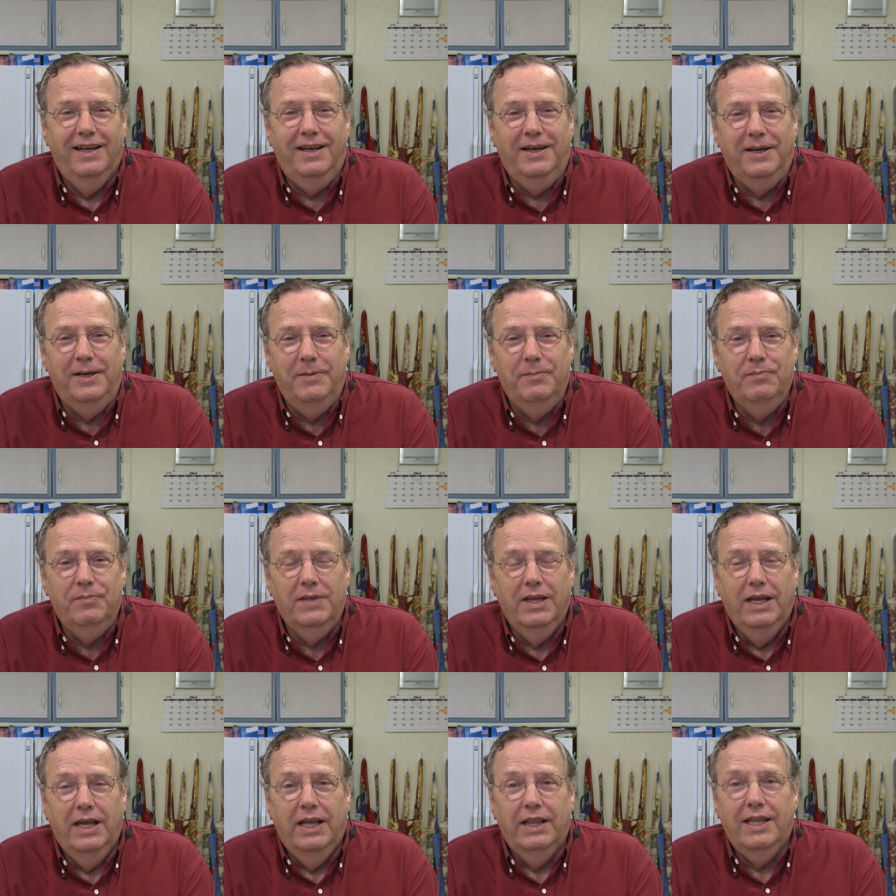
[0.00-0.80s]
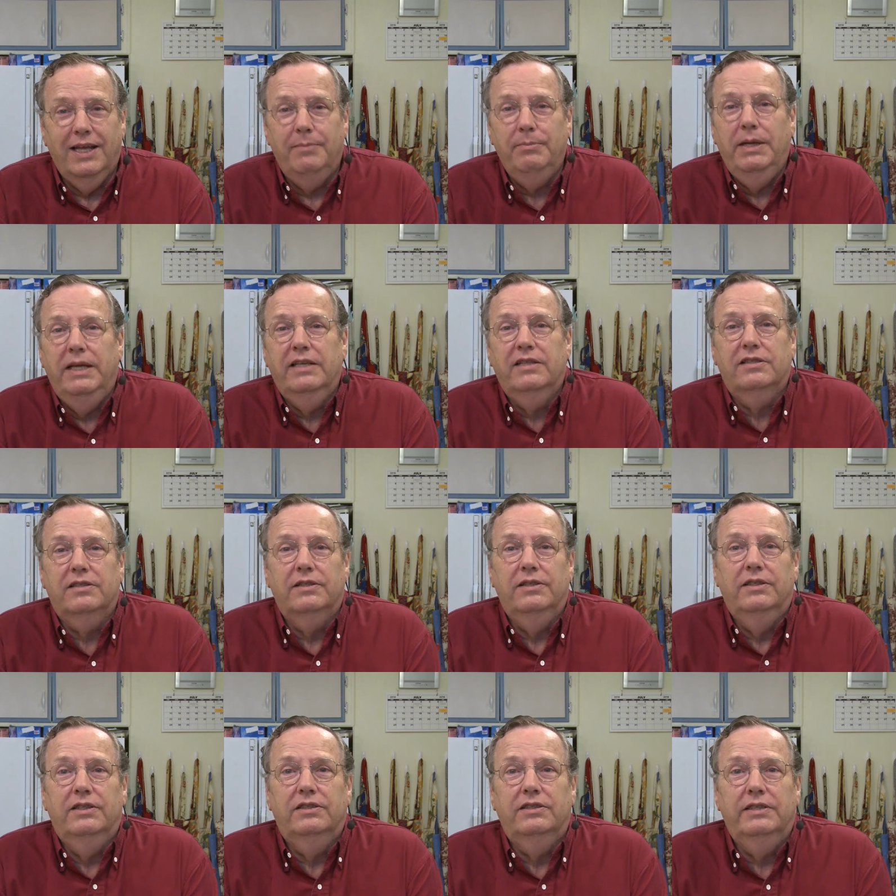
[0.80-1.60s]
That
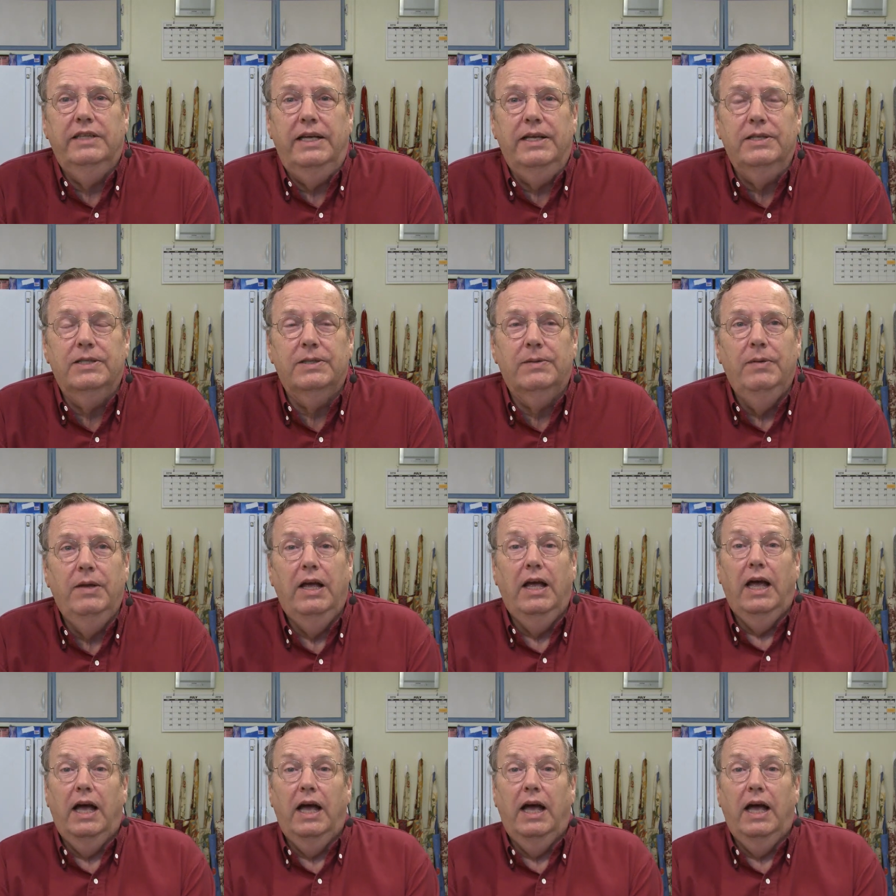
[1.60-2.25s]
makes sense.